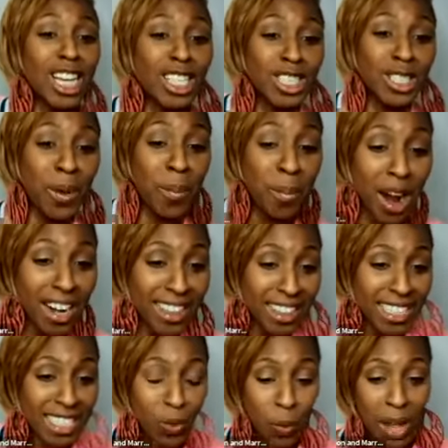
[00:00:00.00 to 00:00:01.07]
So mark
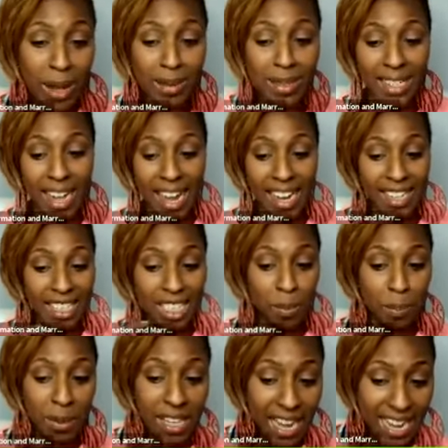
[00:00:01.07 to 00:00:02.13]
this website is
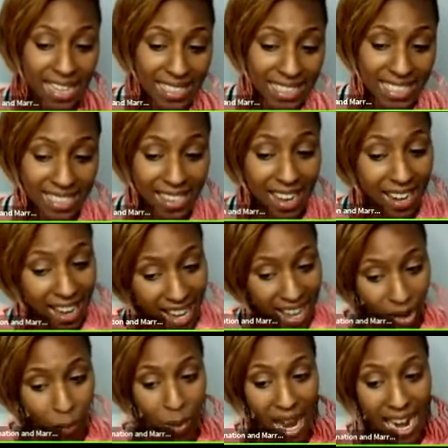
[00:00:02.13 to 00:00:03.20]

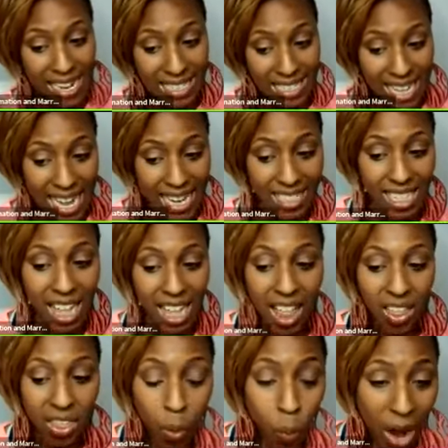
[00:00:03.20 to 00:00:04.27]

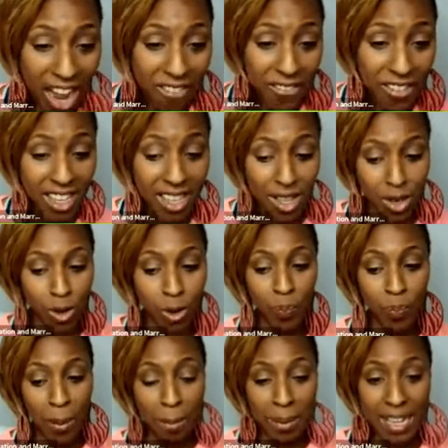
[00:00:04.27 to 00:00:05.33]
bit.ly/thewifeandyou,
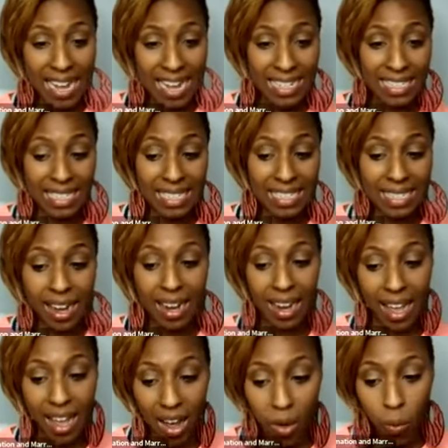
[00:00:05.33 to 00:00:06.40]

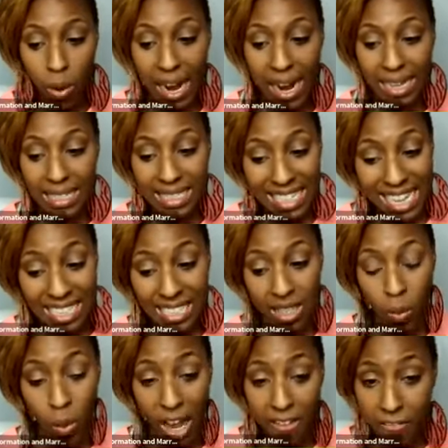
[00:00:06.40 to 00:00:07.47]

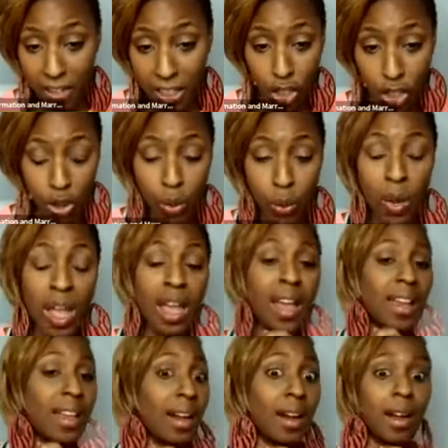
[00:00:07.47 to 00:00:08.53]
bit.ly/thewifeandyou.
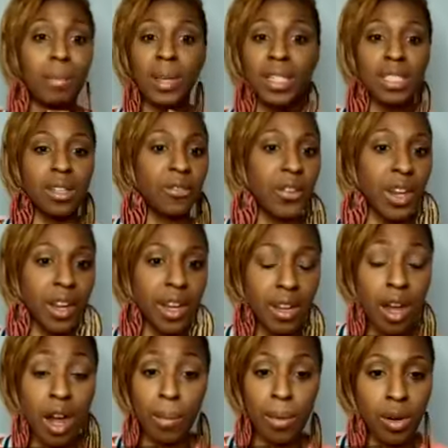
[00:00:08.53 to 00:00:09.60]
Is a very
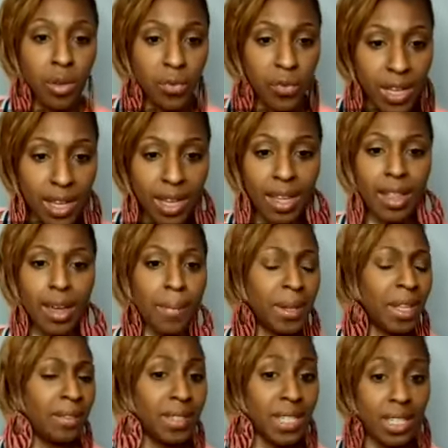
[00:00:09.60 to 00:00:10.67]
nominal fee. I
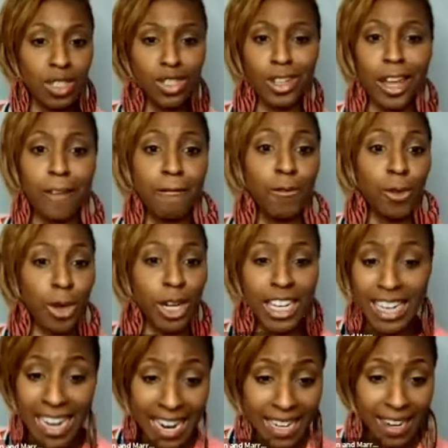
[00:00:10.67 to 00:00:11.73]
believe tickets are like
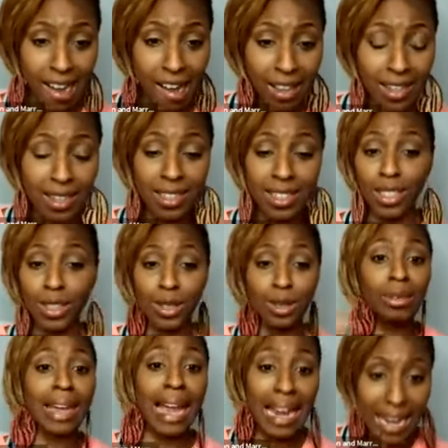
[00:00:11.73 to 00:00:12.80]
$49.
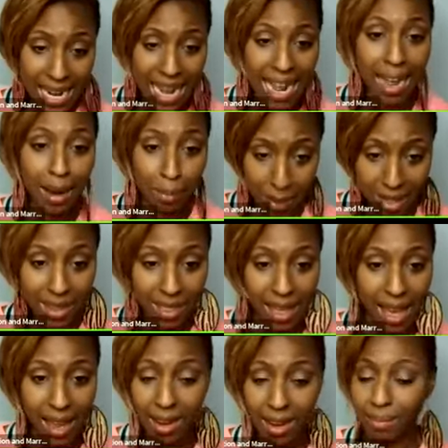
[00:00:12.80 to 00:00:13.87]
You cannot beat
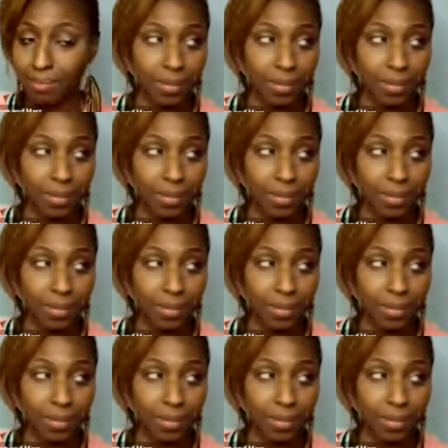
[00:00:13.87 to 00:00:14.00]
that.